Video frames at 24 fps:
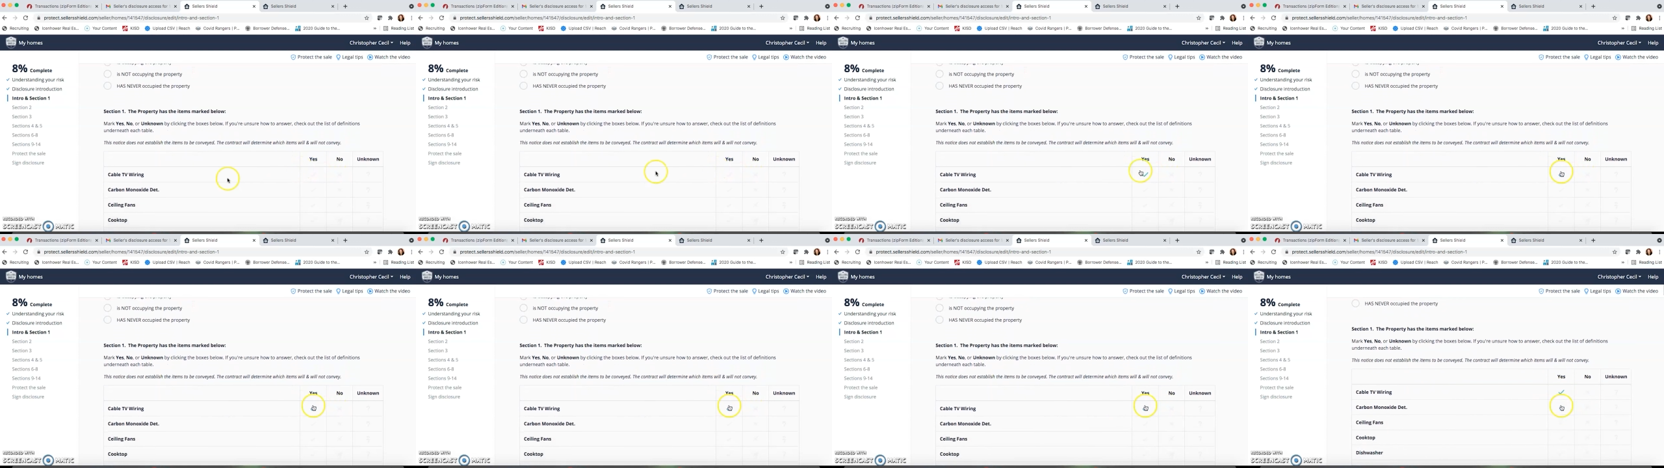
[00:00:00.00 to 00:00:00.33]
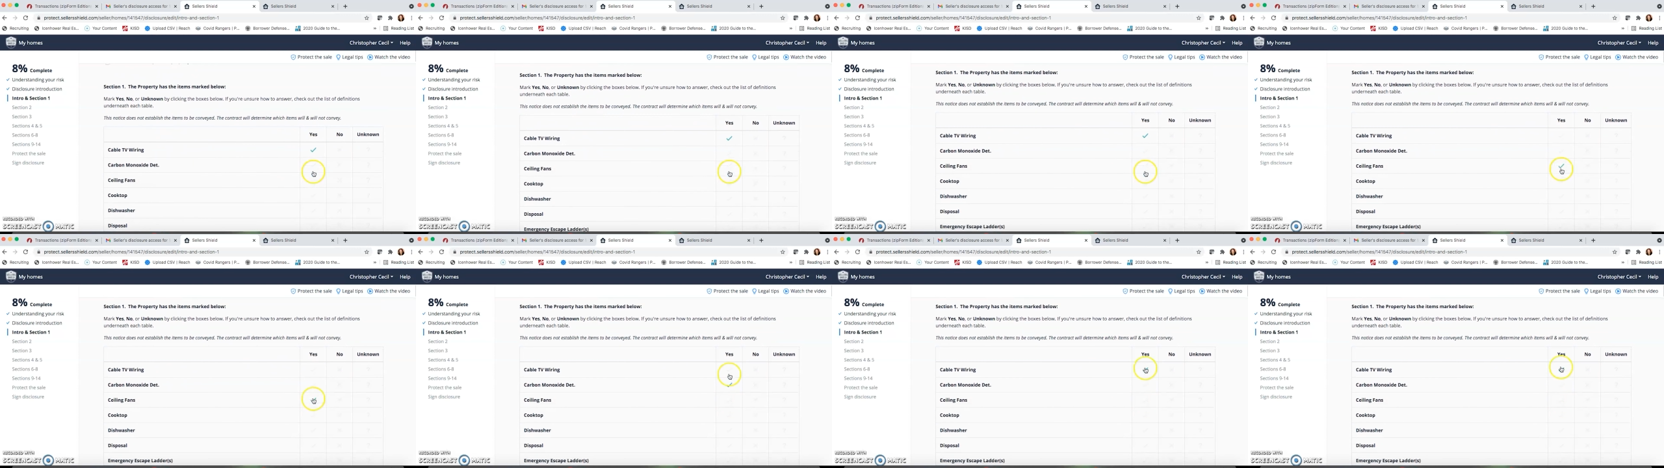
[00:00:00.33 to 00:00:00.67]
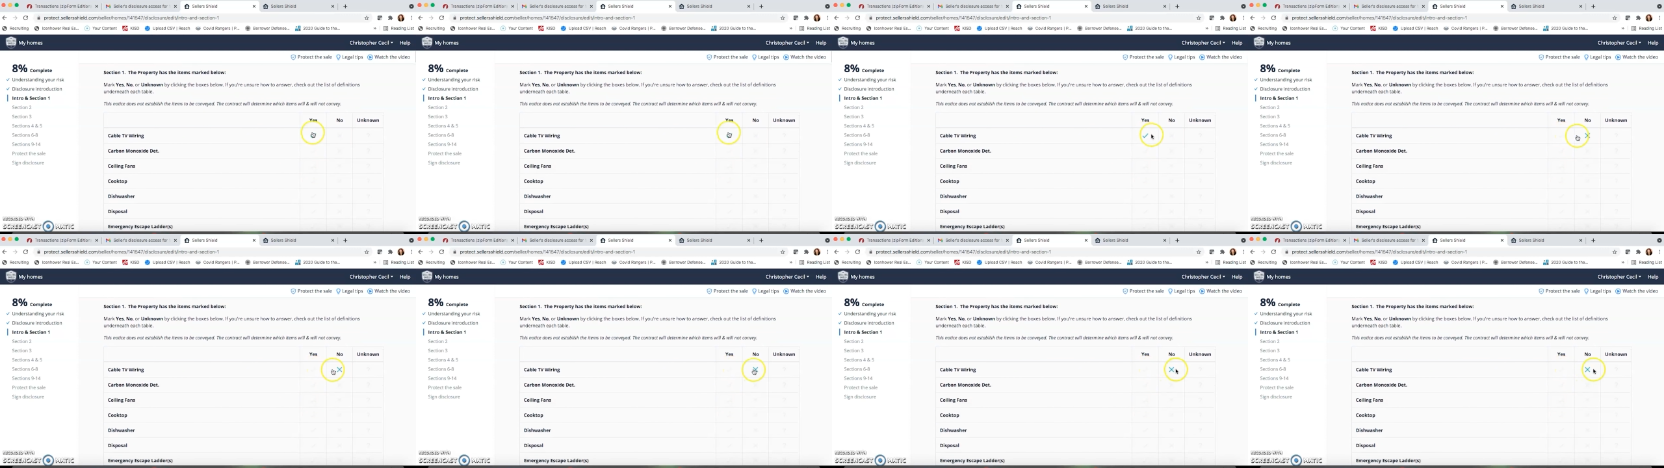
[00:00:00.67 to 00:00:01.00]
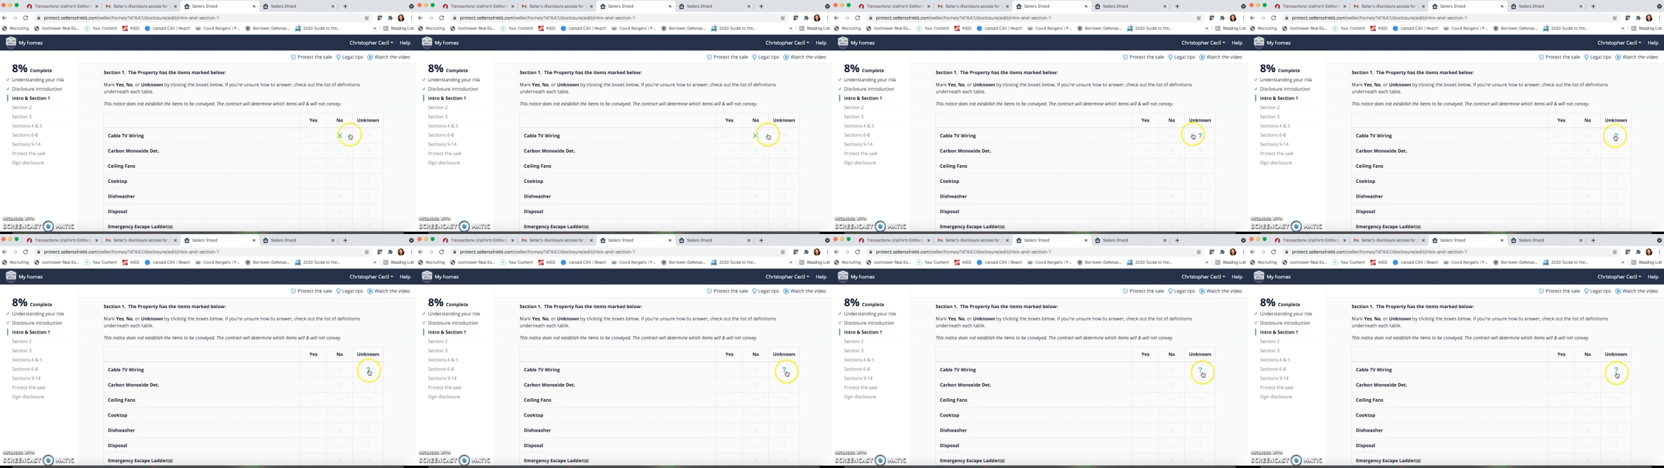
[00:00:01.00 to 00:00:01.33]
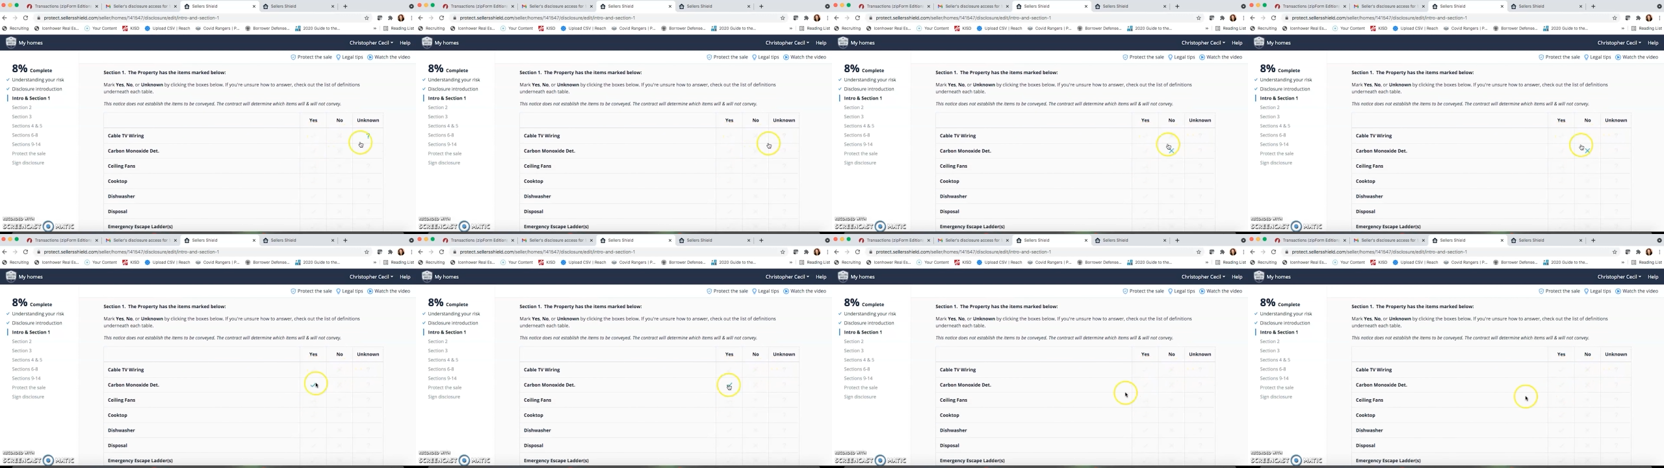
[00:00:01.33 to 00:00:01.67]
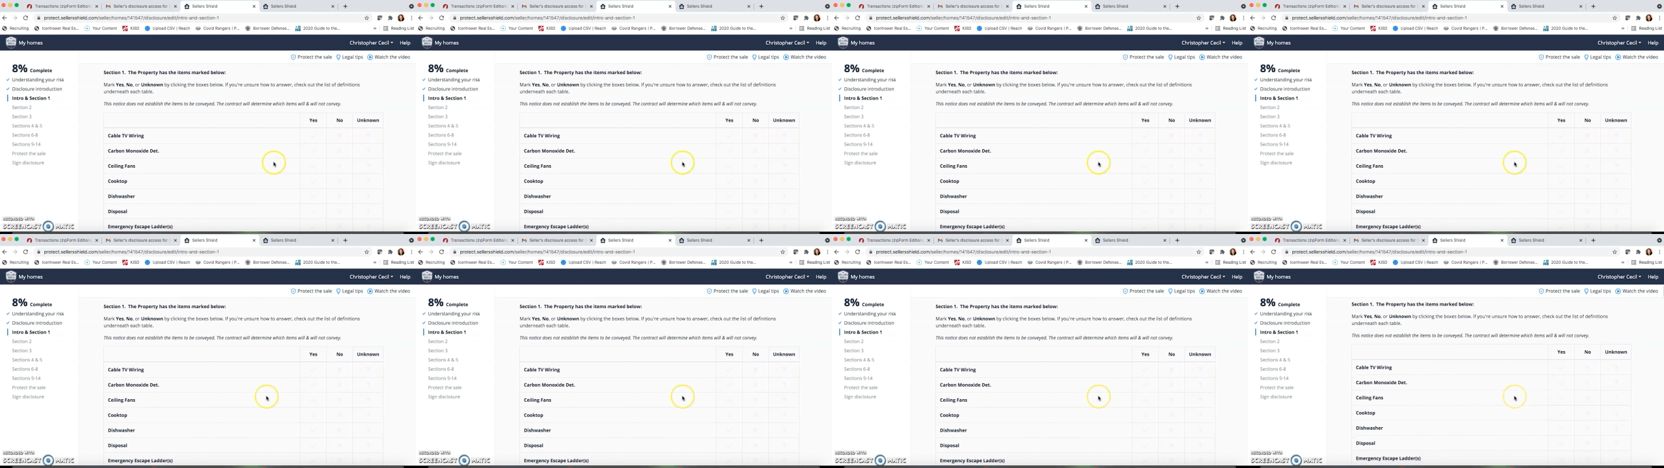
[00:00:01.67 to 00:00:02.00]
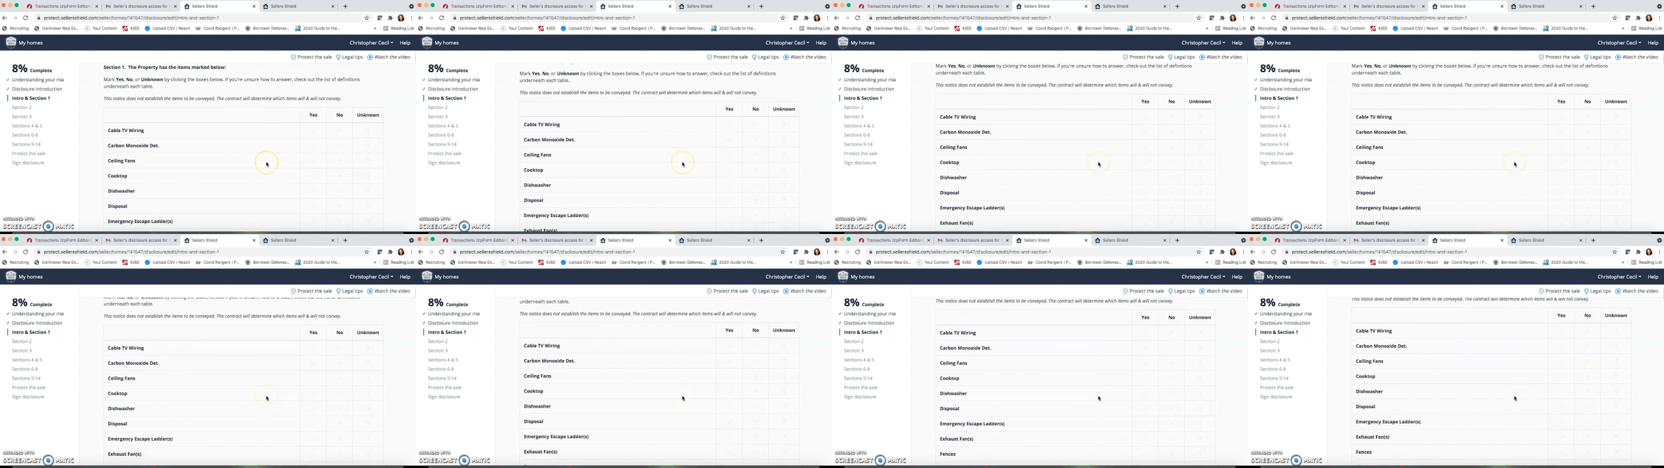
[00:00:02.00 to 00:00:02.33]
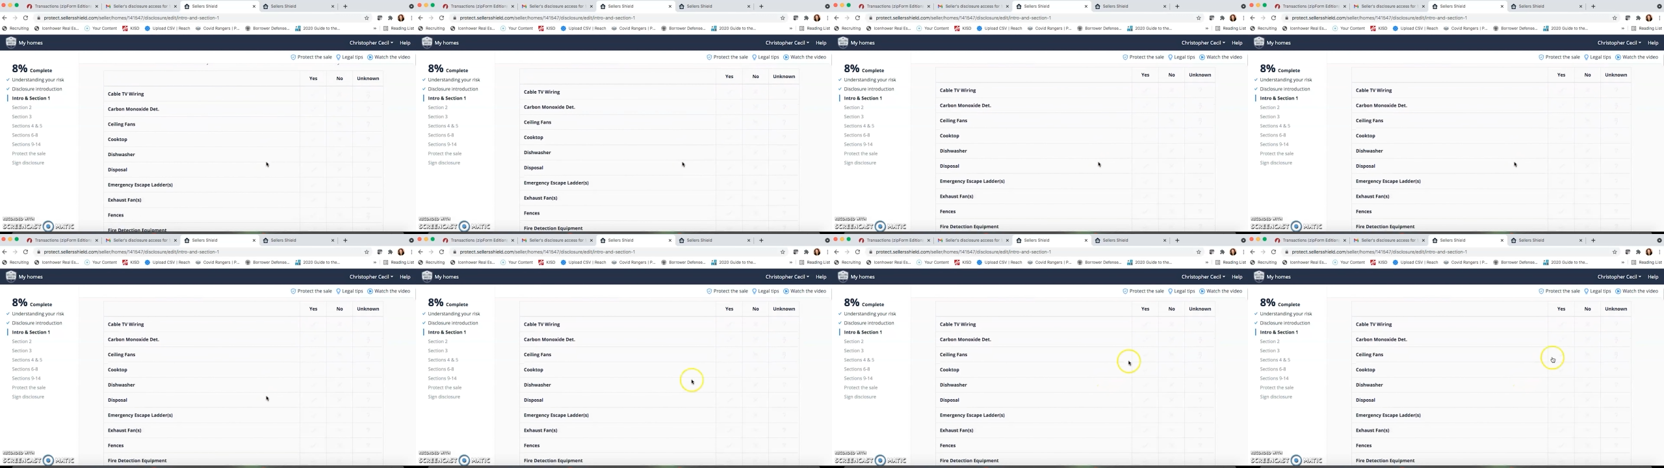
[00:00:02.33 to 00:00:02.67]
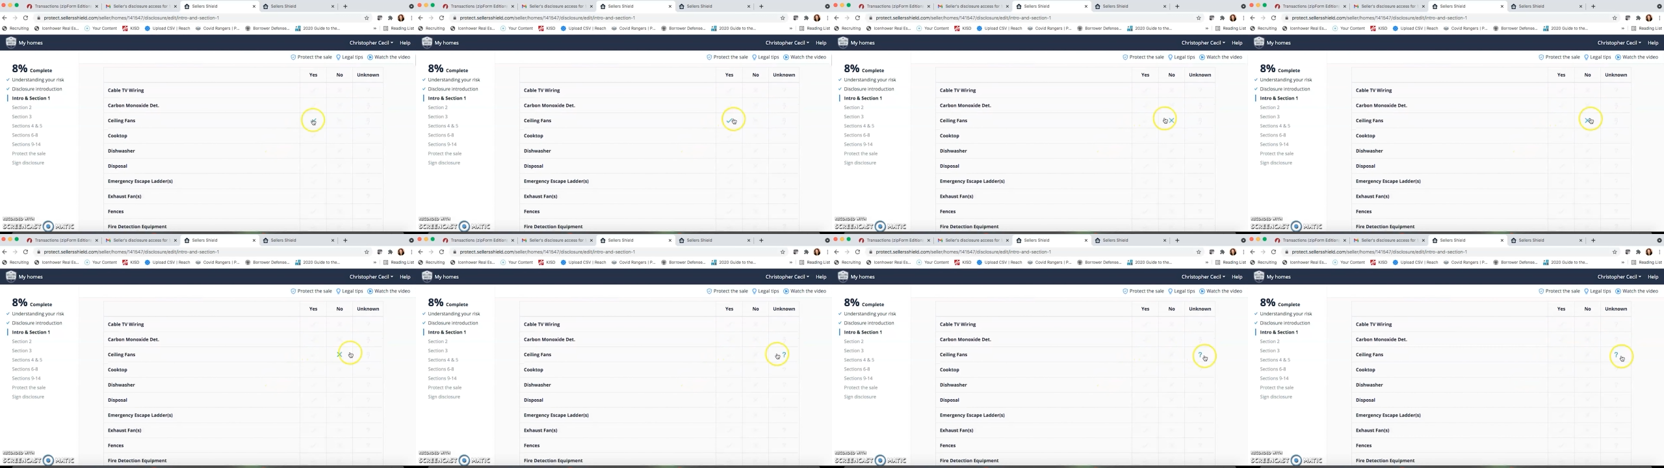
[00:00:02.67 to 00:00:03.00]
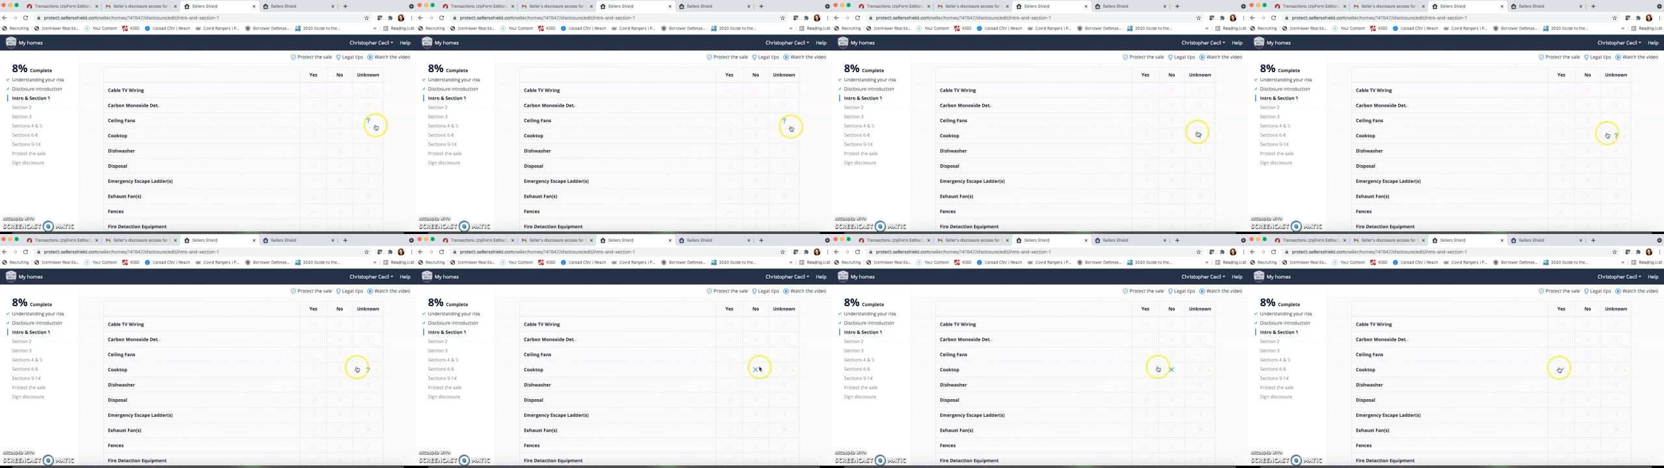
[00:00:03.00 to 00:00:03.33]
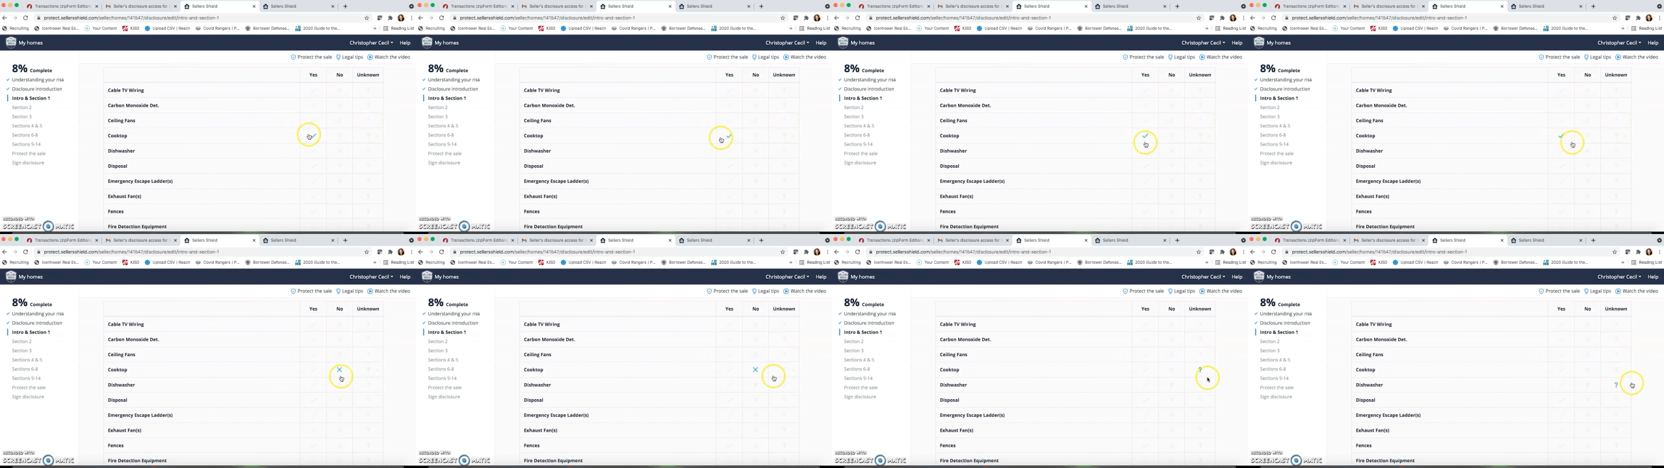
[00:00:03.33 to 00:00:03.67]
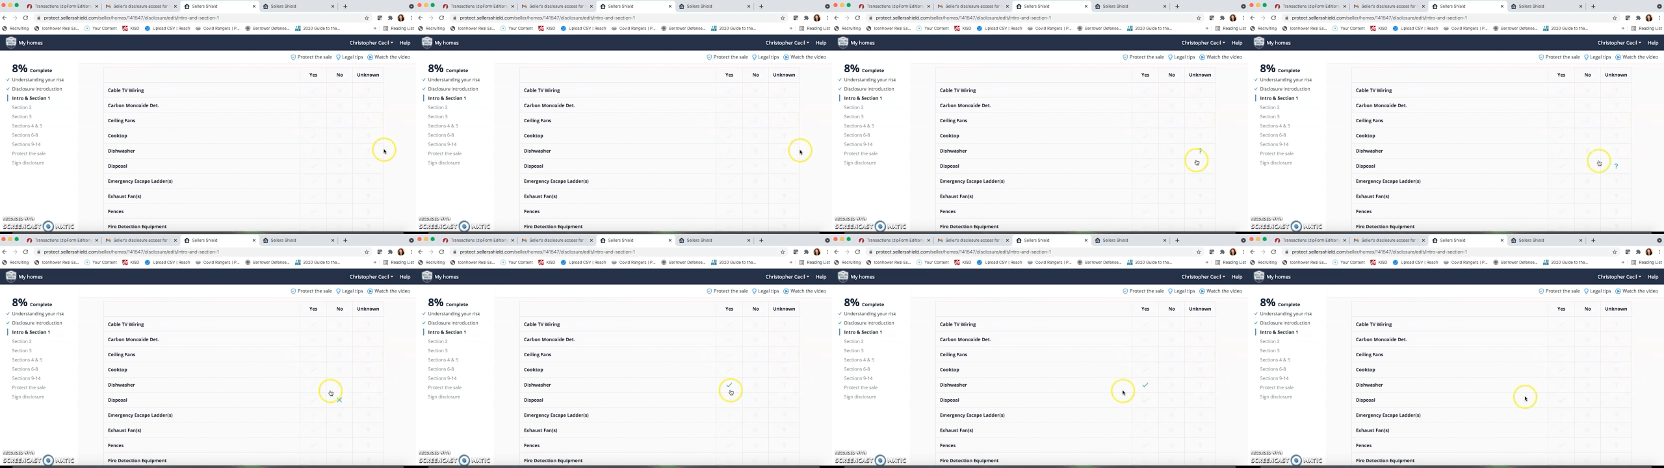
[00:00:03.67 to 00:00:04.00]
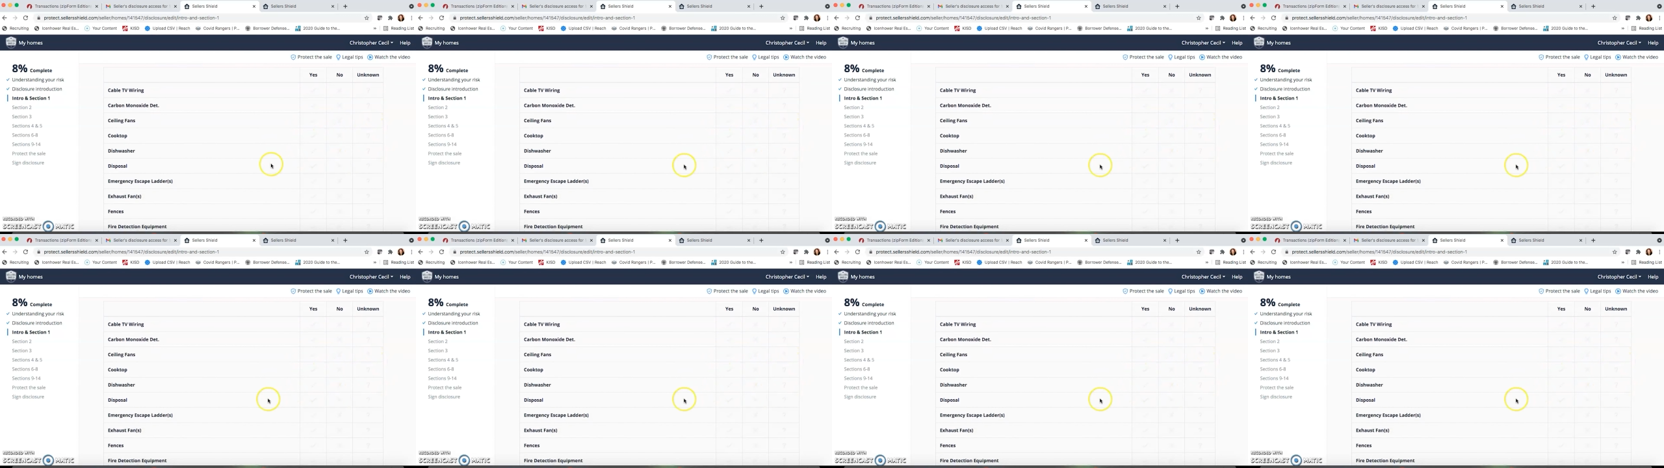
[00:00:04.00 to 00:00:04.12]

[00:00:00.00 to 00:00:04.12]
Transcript: [unreadable: no face in view]